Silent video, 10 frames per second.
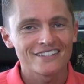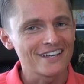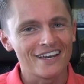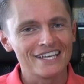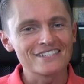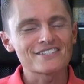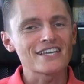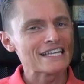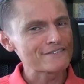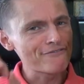Yeah,
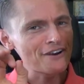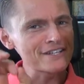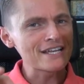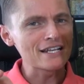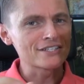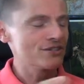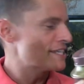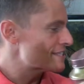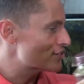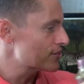it's very delicate.
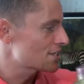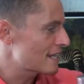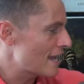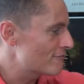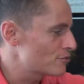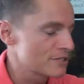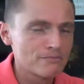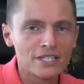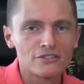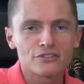This you can have with
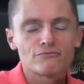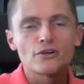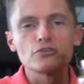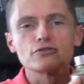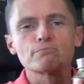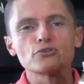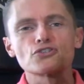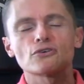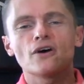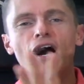milk. The rose
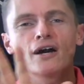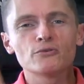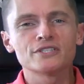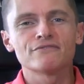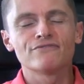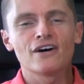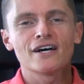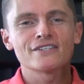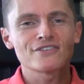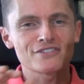bouchon, I would
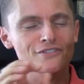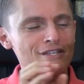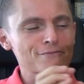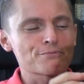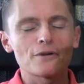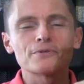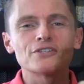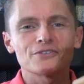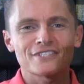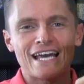advise, it's proper
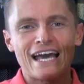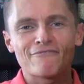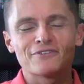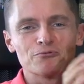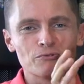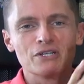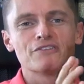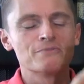not to have it with